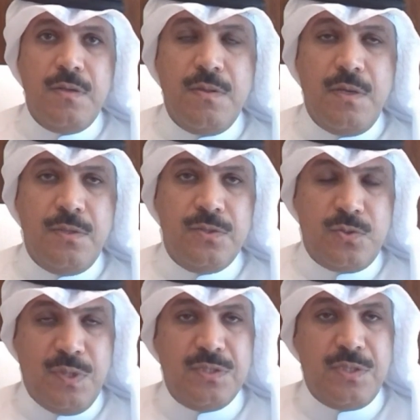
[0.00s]
in, in,
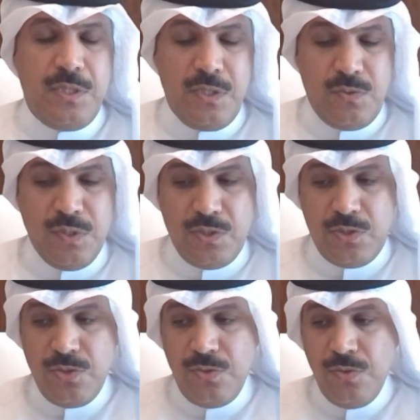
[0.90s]

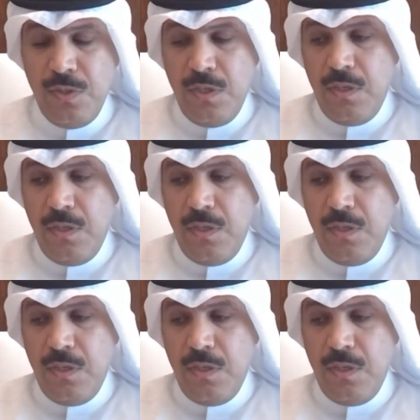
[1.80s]
2022.